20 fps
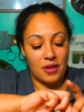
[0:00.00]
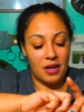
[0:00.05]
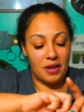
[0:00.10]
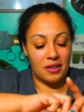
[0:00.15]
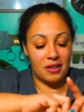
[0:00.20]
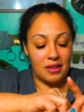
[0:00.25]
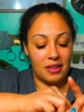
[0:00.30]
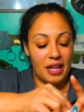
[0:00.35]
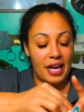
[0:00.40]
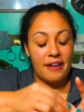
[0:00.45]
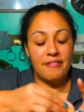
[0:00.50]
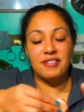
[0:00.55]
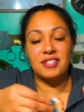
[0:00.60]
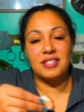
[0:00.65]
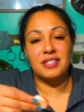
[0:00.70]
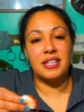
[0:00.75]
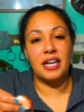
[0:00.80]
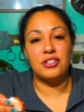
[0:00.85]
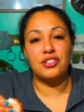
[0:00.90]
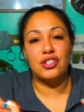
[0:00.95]
life's
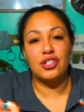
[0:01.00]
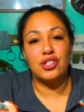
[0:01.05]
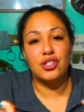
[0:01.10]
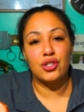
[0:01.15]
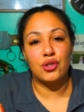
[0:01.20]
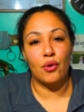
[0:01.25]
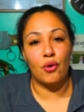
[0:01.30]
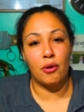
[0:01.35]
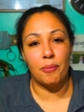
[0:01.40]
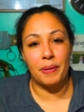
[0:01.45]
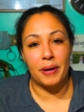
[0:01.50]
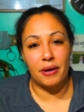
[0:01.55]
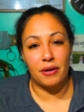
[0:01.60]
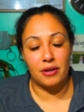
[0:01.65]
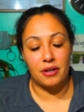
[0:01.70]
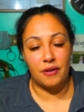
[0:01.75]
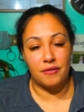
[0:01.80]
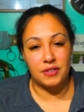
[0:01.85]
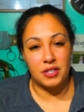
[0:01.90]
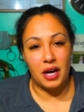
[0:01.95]
such a short period
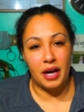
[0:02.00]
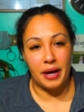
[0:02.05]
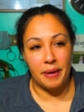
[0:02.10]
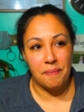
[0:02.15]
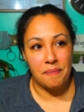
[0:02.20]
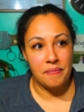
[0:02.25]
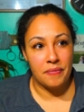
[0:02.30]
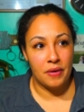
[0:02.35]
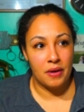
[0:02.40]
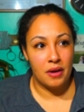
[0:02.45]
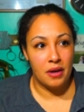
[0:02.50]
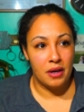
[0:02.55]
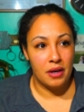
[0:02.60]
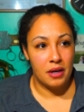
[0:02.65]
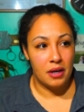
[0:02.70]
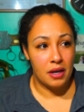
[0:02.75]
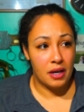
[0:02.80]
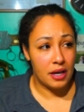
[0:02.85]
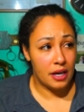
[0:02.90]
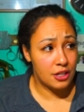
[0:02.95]
of time.
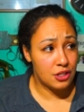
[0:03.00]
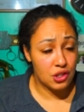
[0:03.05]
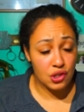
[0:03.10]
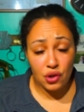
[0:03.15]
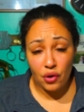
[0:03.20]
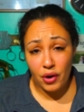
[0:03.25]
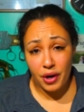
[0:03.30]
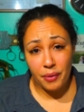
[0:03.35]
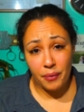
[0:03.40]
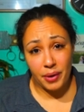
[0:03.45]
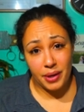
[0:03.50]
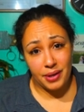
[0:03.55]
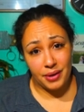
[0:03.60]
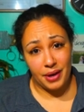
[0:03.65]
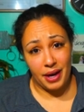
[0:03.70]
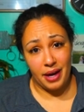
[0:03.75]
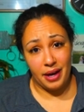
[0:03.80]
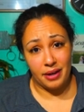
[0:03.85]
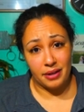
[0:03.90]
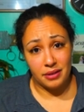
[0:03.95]
Enjoy it while you
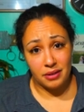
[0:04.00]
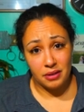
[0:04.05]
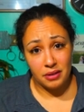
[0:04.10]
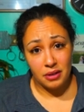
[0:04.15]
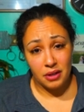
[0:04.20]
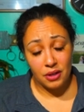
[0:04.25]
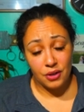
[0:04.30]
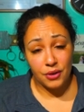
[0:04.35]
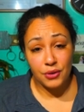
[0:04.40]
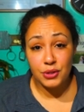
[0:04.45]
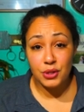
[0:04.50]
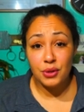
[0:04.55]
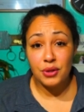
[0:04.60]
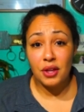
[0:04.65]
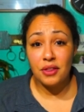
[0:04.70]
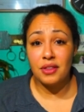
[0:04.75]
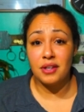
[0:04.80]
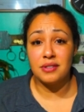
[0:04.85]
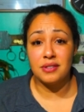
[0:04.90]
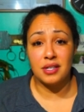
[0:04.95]
can. Go do the
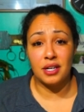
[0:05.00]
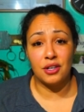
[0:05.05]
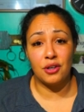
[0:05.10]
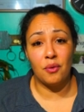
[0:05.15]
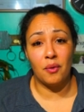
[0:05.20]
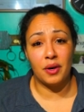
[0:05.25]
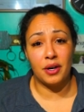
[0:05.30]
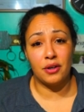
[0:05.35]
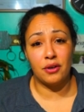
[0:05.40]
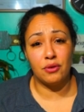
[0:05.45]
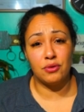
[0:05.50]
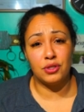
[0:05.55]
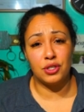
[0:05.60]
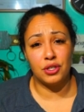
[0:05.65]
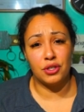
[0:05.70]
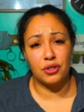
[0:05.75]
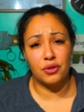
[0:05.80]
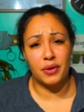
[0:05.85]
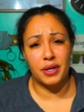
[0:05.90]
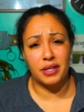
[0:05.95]
things that you want to go
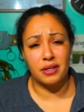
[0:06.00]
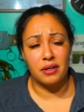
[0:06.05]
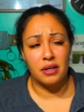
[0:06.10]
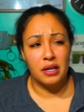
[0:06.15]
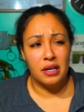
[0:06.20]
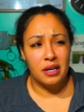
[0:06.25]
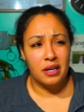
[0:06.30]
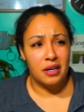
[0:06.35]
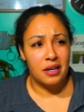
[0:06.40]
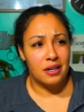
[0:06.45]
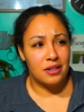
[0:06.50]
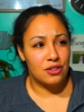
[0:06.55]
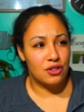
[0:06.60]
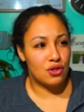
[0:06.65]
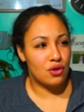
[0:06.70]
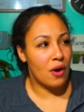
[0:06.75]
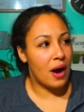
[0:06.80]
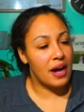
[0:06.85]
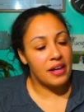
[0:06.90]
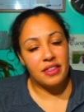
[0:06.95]
do and
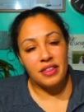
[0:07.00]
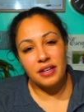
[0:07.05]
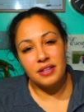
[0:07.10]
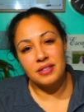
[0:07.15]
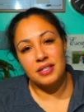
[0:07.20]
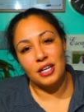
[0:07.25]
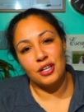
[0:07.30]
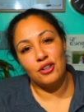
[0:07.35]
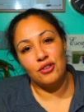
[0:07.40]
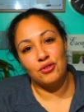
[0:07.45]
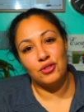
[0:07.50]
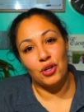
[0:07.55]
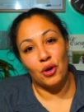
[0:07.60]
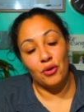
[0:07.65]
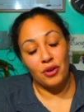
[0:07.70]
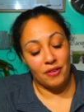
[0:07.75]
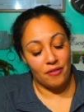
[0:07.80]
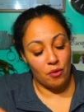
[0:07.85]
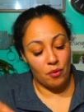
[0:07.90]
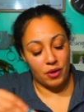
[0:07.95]
try things that you don't
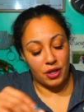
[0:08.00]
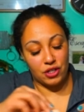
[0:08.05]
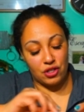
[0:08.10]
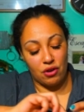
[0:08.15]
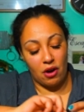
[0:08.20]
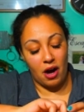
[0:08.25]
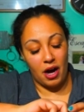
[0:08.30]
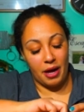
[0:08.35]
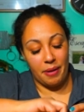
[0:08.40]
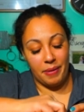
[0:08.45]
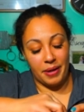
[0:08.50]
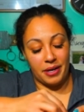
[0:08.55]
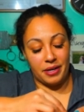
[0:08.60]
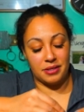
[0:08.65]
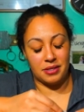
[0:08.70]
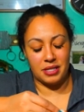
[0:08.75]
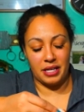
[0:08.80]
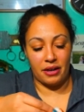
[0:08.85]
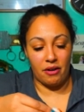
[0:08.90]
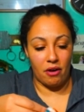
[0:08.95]
even want to try, because
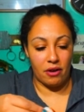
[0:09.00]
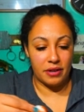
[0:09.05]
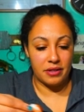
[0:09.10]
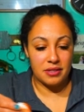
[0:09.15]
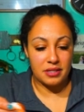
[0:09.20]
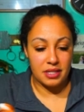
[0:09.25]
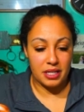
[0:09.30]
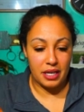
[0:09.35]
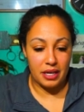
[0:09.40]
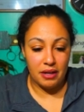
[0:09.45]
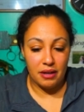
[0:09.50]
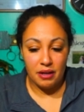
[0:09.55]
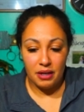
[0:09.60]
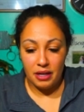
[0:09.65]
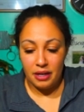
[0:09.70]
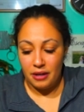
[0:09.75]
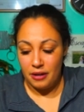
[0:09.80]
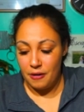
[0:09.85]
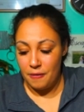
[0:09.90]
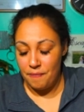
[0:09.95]
like honestly,
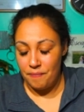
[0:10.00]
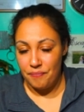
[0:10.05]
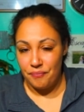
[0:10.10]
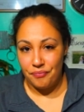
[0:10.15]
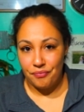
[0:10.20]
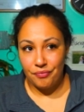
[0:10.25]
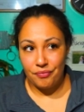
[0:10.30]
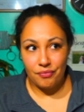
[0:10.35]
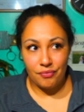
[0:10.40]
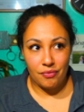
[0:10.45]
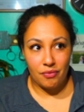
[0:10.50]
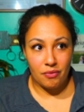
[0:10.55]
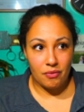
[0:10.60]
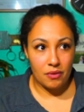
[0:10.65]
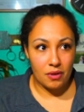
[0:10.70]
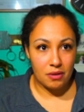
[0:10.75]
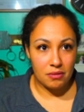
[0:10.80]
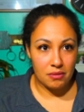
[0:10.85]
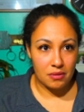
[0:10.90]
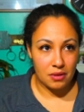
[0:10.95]

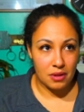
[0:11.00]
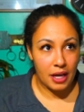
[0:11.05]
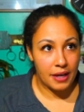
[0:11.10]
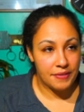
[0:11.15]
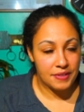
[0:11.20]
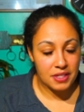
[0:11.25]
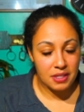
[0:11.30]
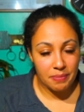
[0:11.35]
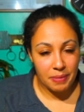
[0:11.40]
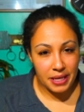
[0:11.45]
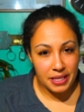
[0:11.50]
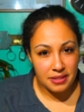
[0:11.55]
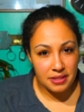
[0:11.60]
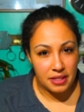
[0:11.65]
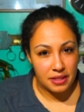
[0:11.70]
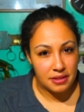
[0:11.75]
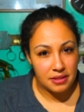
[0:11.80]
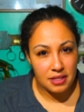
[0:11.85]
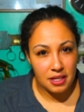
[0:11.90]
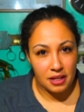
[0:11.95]
life's
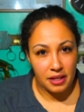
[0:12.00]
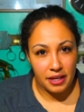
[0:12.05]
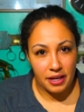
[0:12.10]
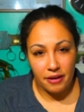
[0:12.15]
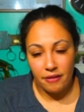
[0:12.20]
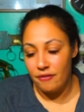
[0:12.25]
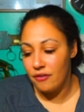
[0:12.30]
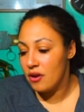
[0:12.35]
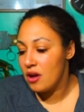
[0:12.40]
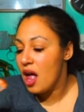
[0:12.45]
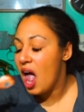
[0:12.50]
amazing to live.